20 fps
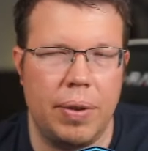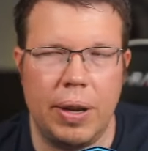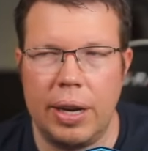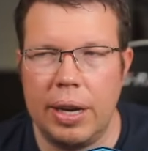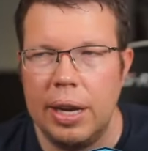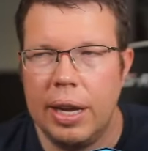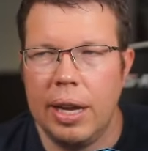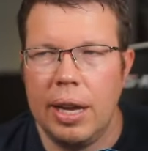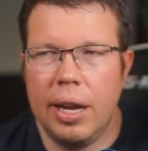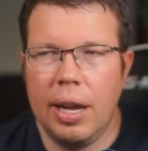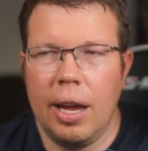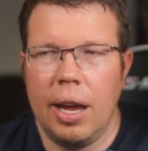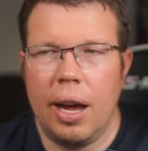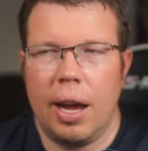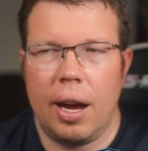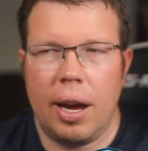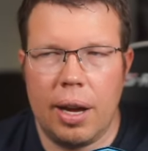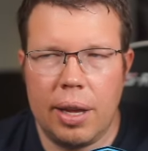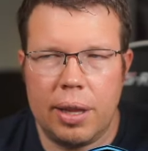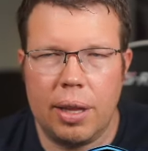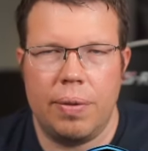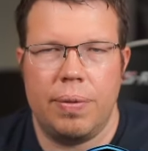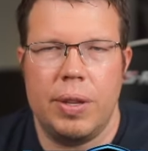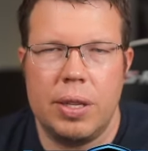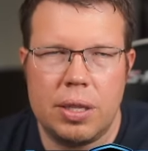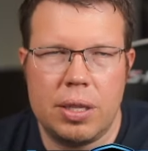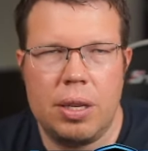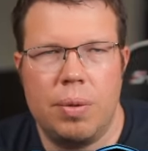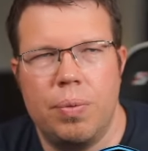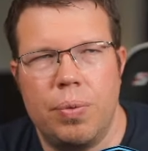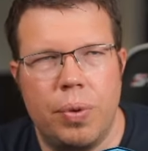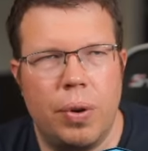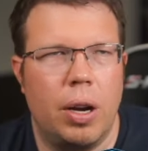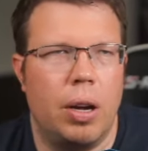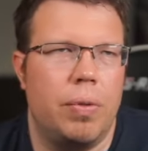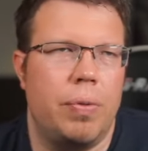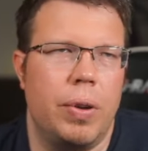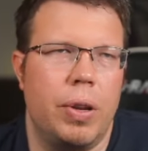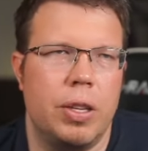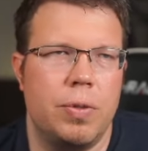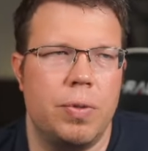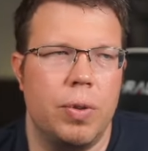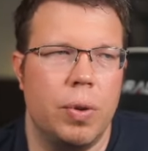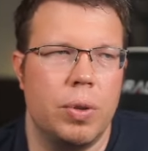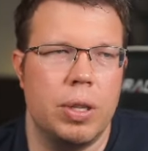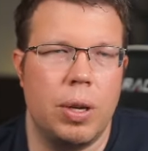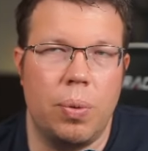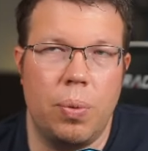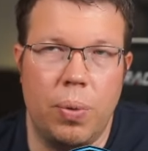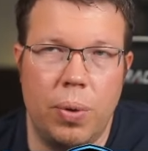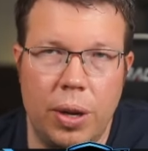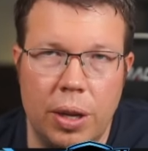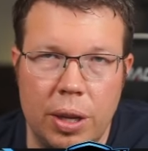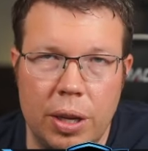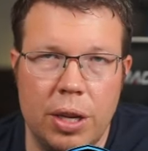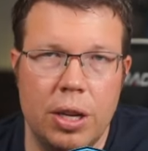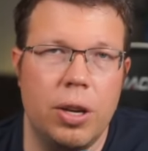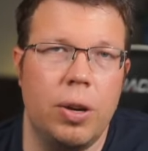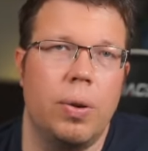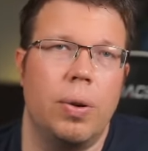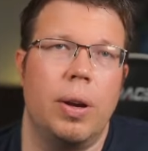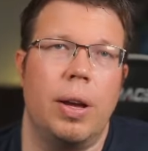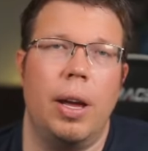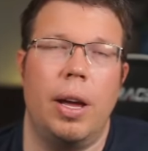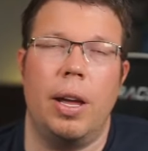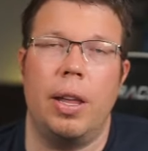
I mean, I love this team for offense, folks. I really do.